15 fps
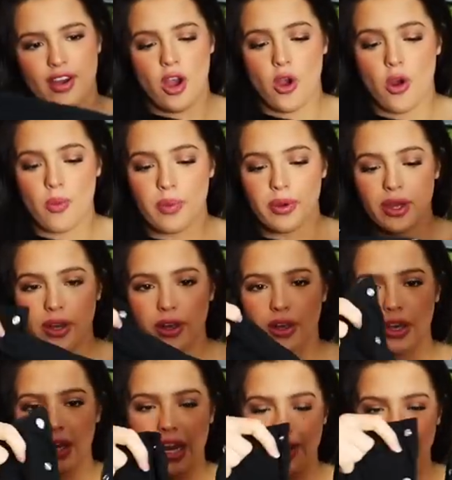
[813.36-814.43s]
it open or
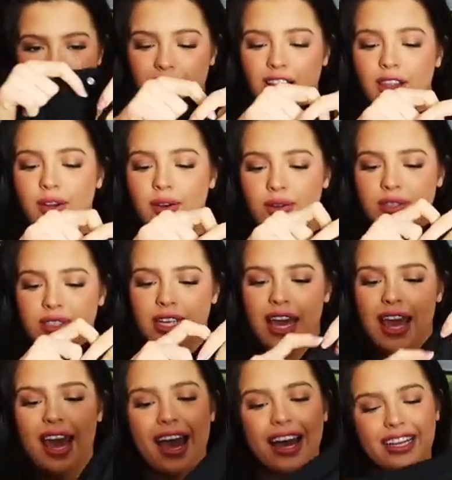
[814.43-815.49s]
you can have it closed,
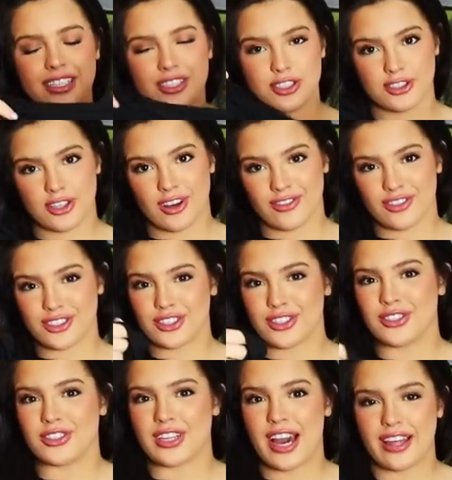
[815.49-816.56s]
and it's just off the shoulder.